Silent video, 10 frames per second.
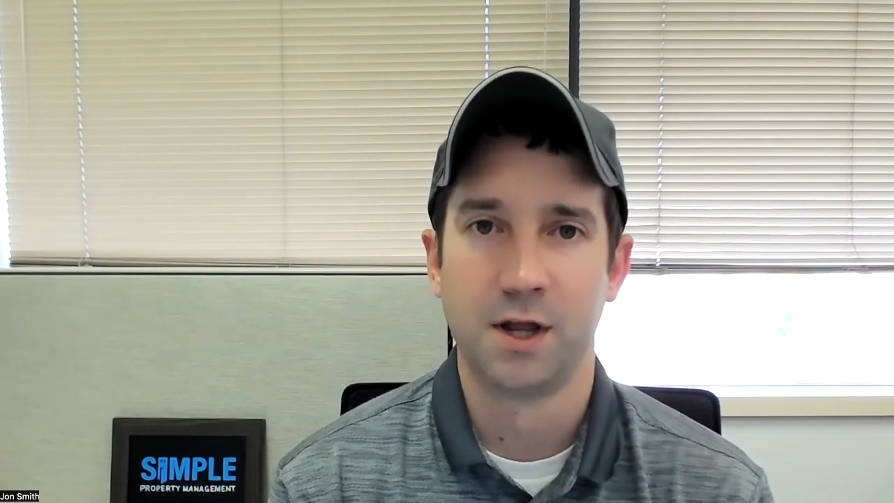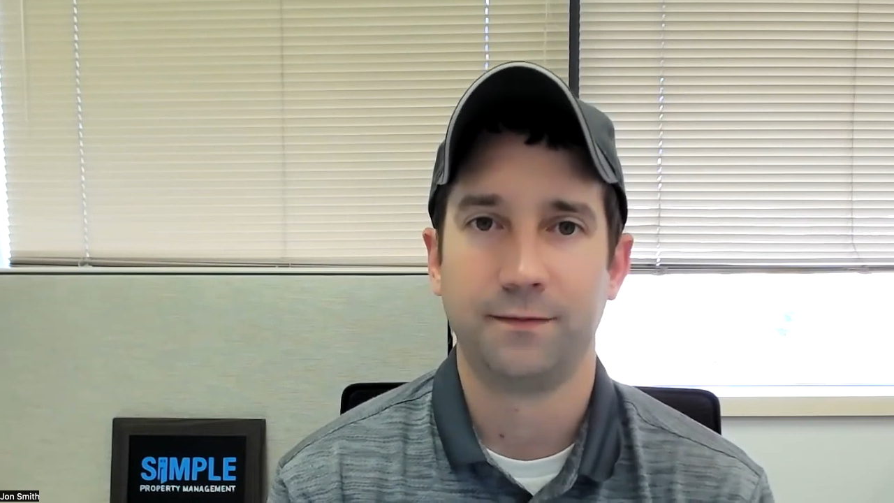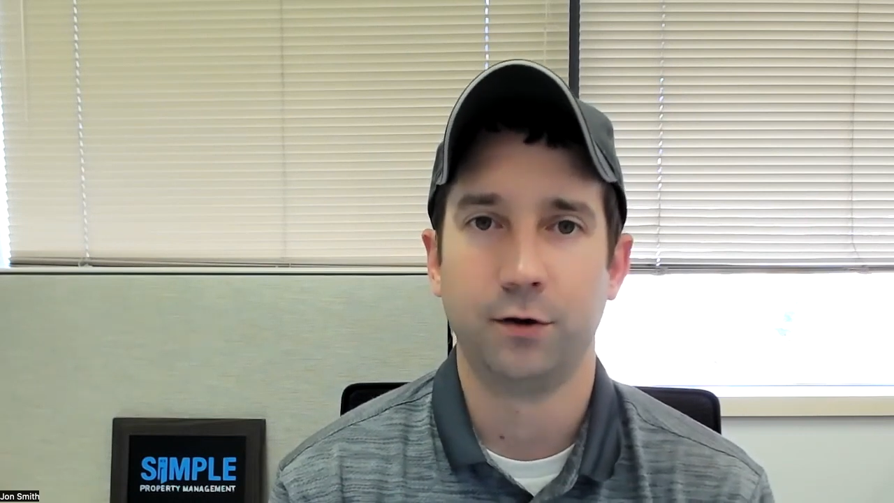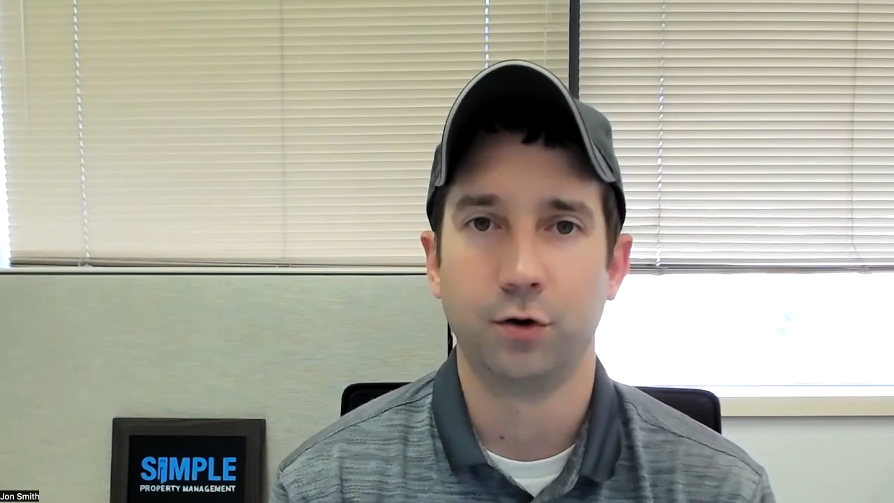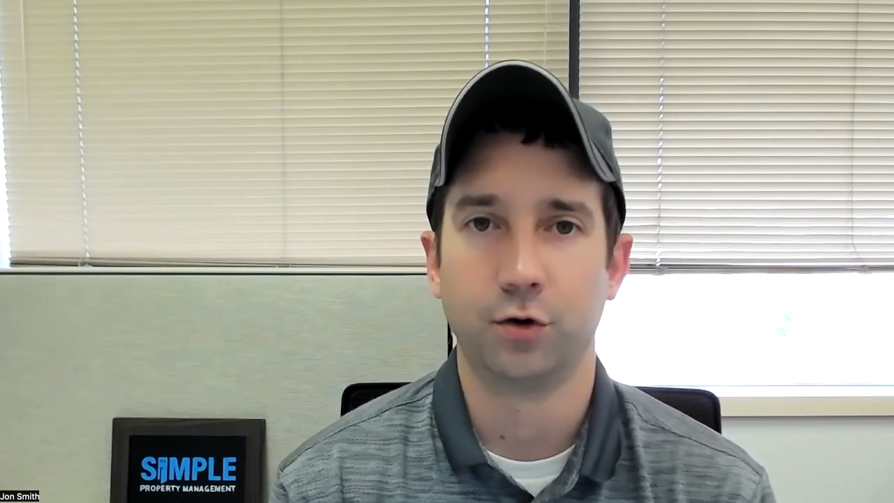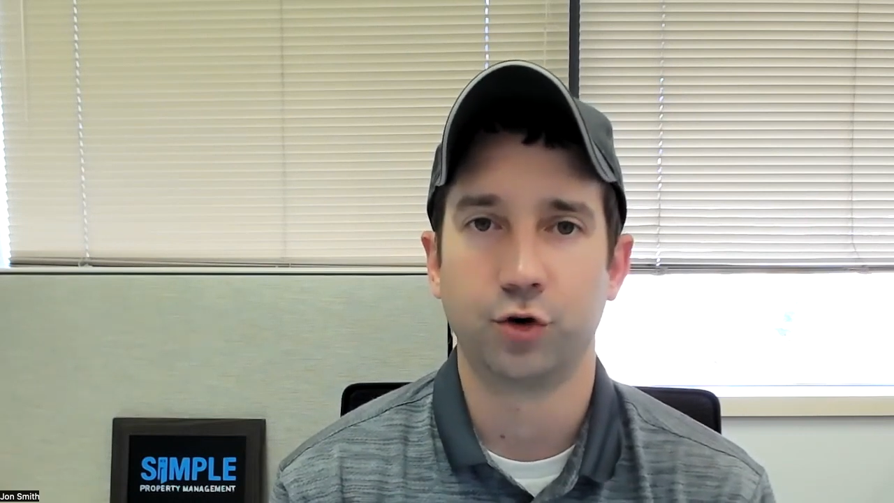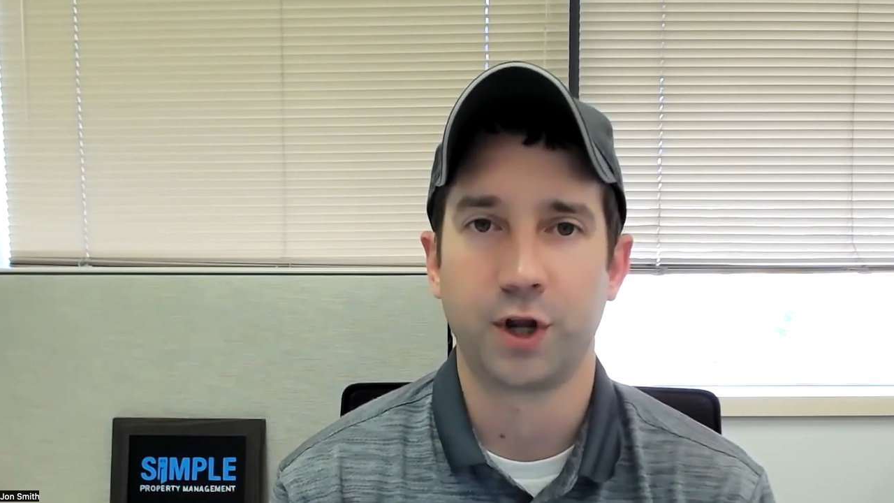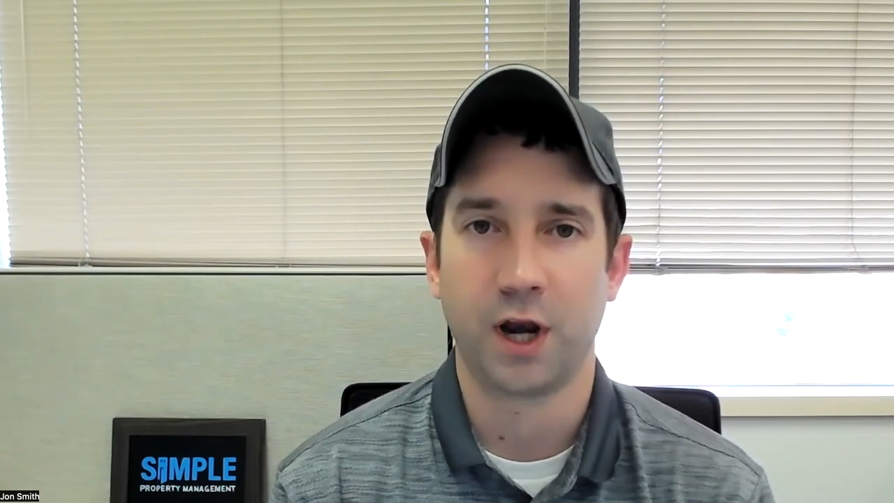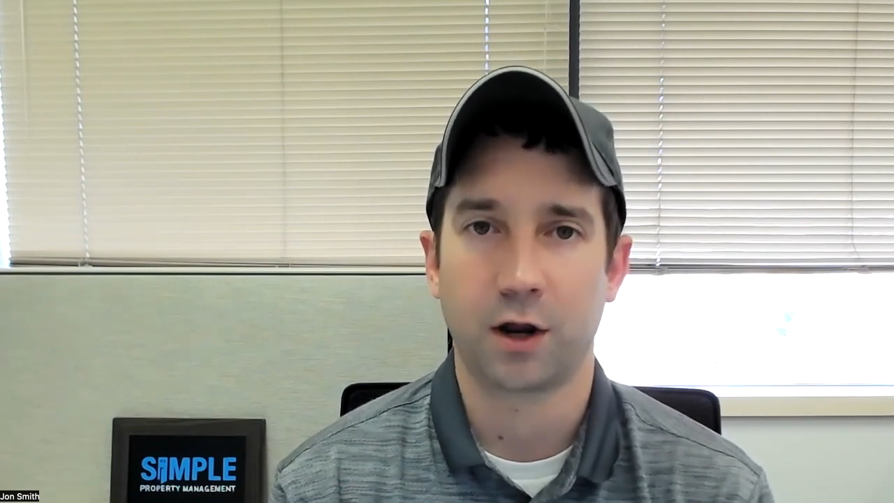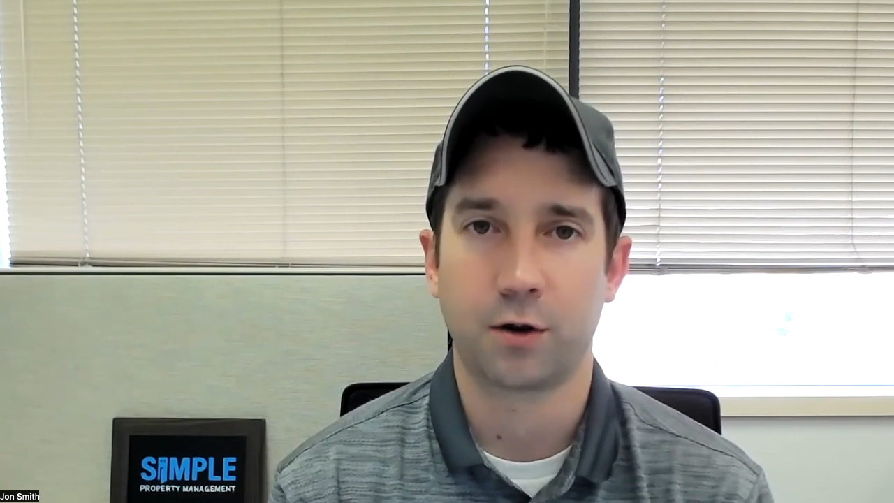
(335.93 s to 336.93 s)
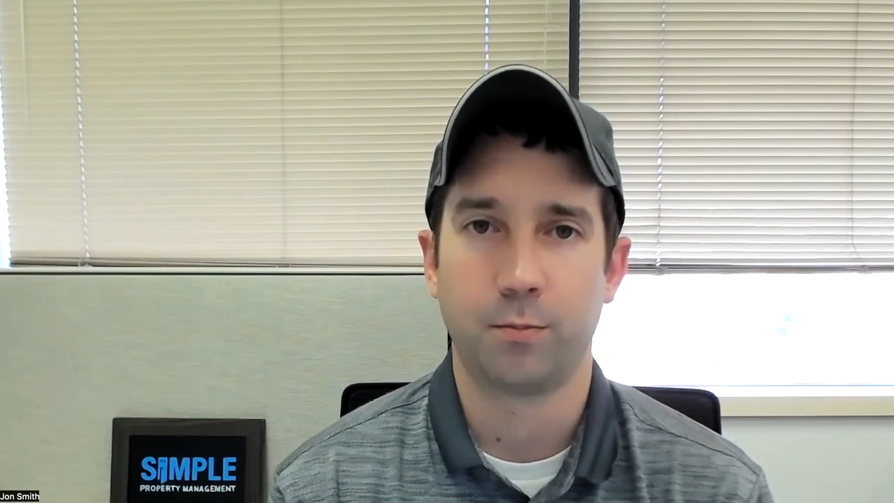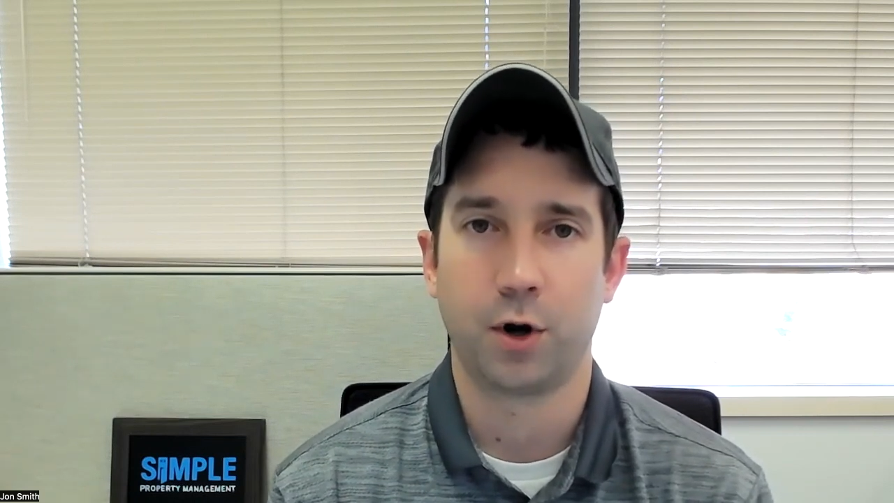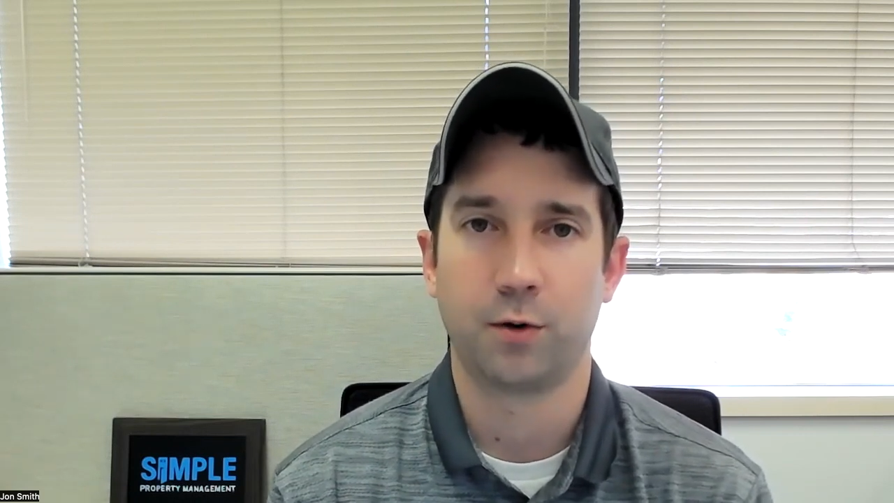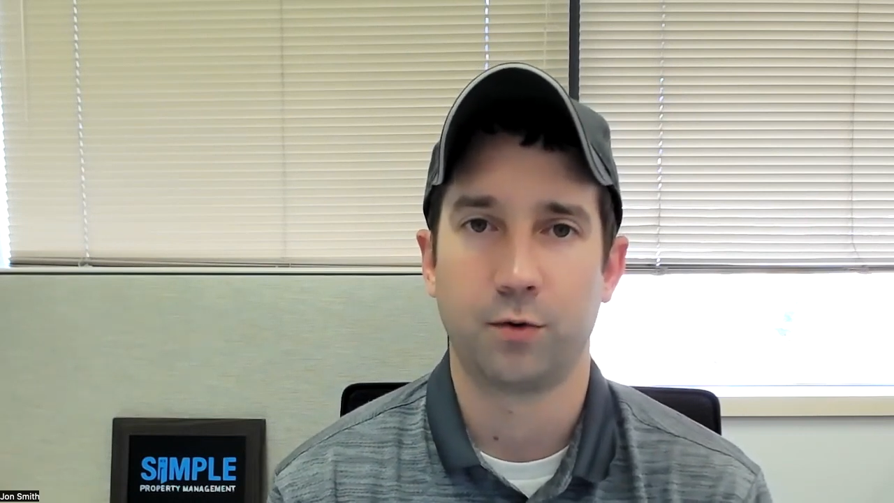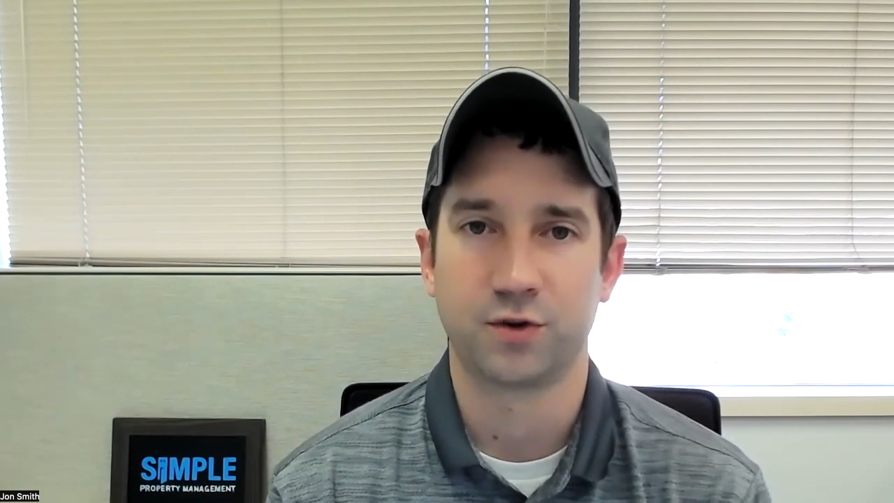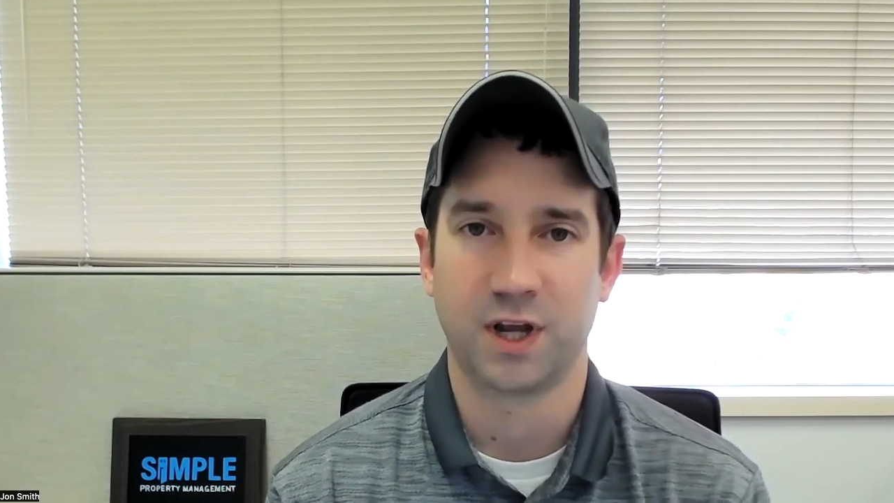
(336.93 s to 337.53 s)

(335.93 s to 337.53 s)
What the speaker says: If you're looking at comparables